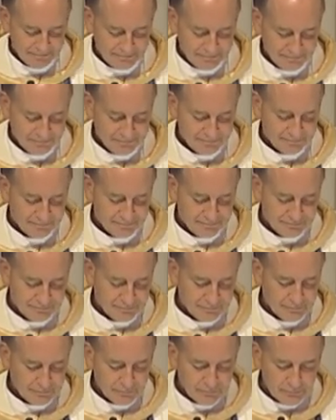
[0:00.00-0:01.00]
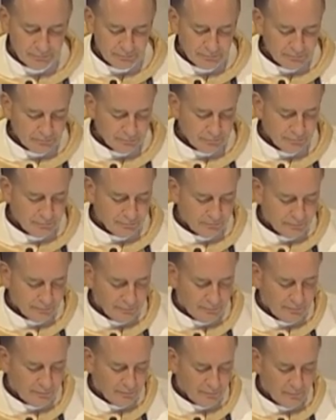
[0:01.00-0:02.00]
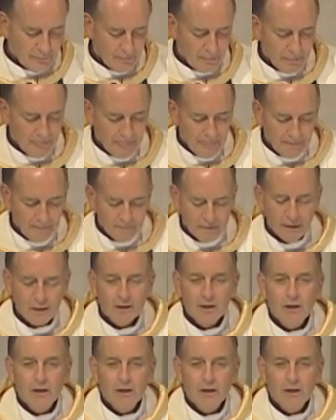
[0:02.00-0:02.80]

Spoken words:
Nobody speaks.